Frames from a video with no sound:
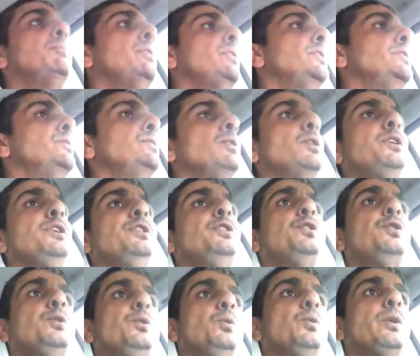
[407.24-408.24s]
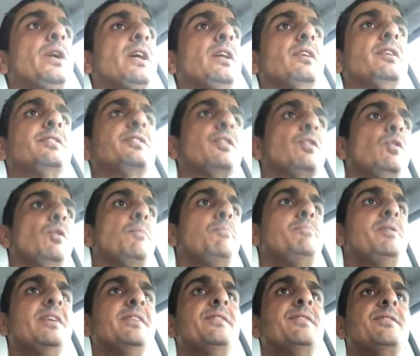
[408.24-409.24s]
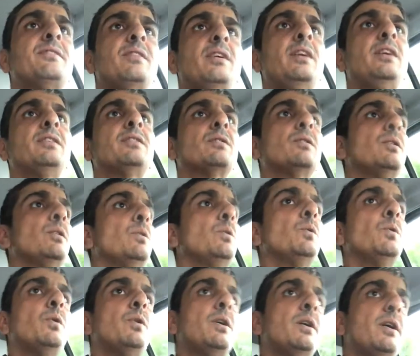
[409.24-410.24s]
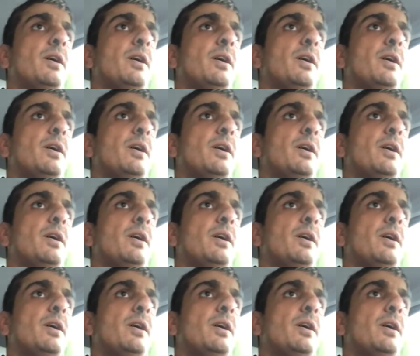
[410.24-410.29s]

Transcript: is looking to get listed on BitZ. So,